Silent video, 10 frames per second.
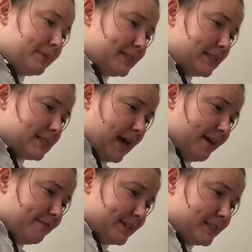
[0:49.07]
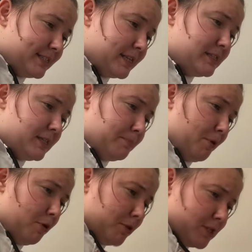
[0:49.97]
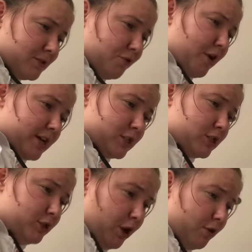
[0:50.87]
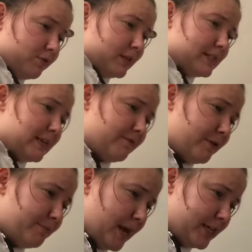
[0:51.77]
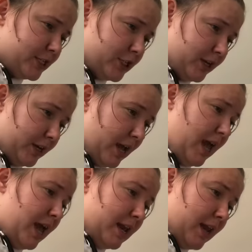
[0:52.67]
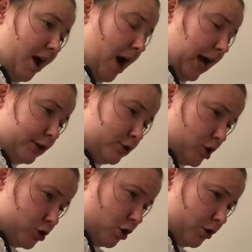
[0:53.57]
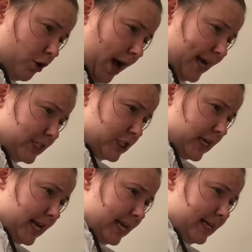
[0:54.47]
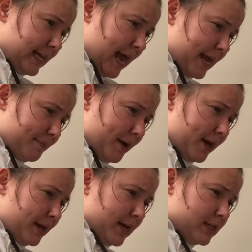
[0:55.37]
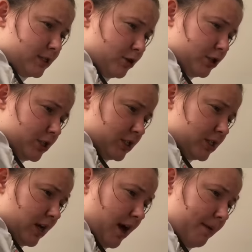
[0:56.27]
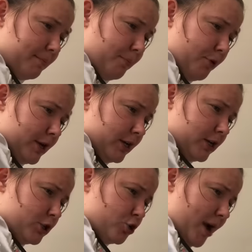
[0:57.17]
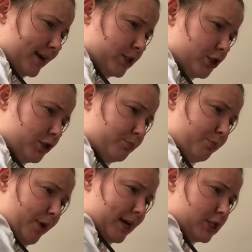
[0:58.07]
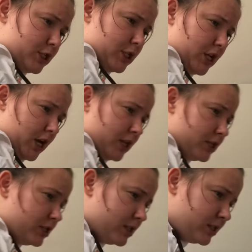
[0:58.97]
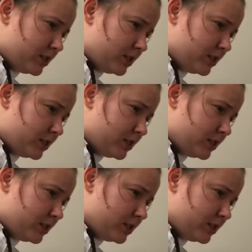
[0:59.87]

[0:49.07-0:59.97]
Mrs. Evans, it's important for us to know this information. Now, are you sure you're actually in labour? It's not just um, pre-contraction Braxton Hicks?